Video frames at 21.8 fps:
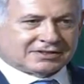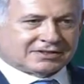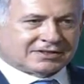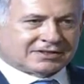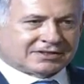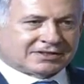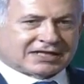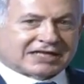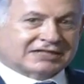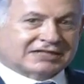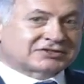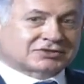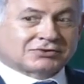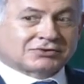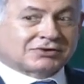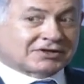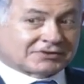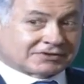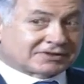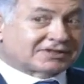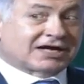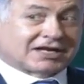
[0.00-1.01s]
that's
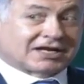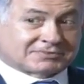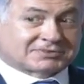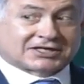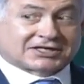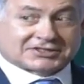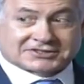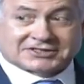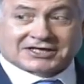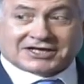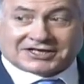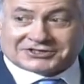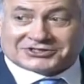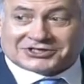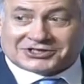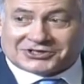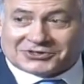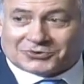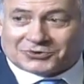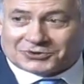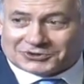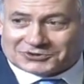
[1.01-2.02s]
200 times our size in the
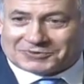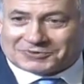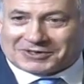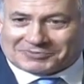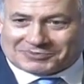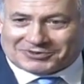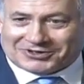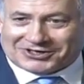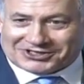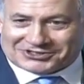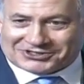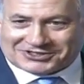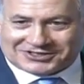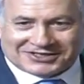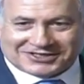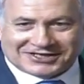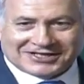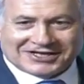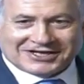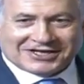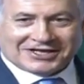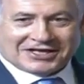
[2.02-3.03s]
world's population.
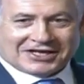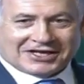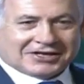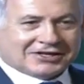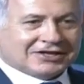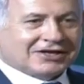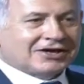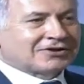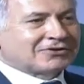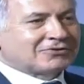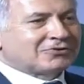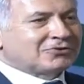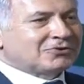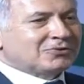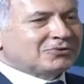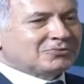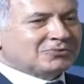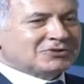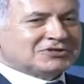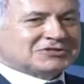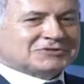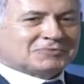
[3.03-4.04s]
In the other room, we
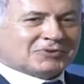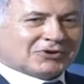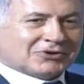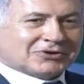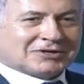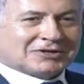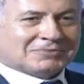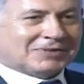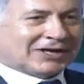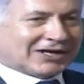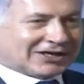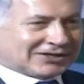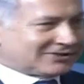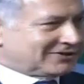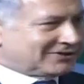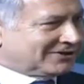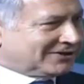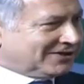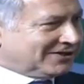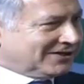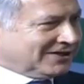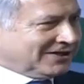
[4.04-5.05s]
spoke about
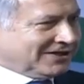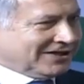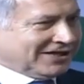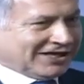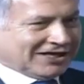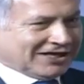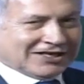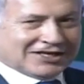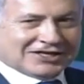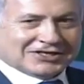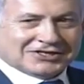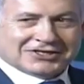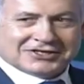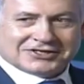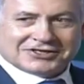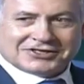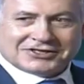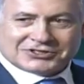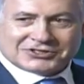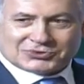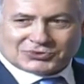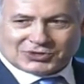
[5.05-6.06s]
an
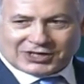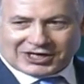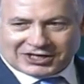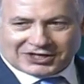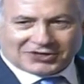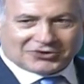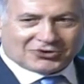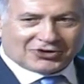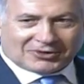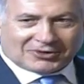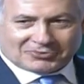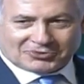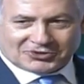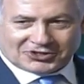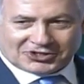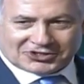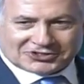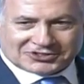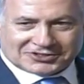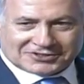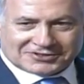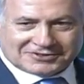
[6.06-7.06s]
Indian-Israeli
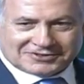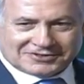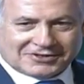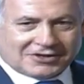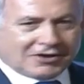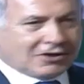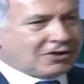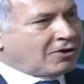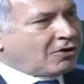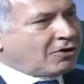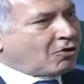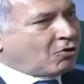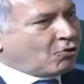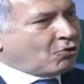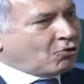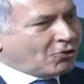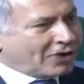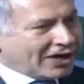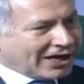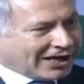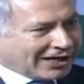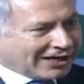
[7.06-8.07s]
cooperation,
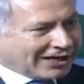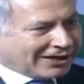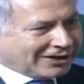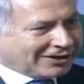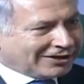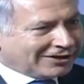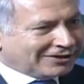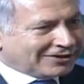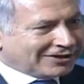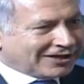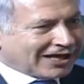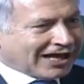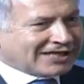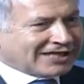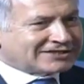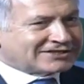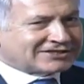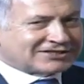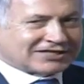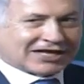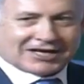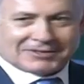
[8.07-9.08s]
rail and
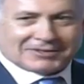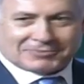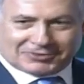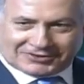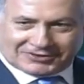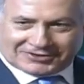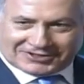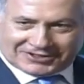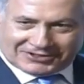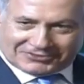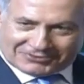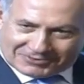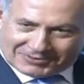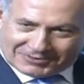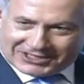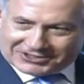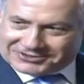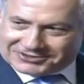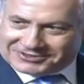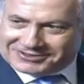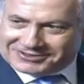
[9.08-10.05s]
cyber. Can you imagine?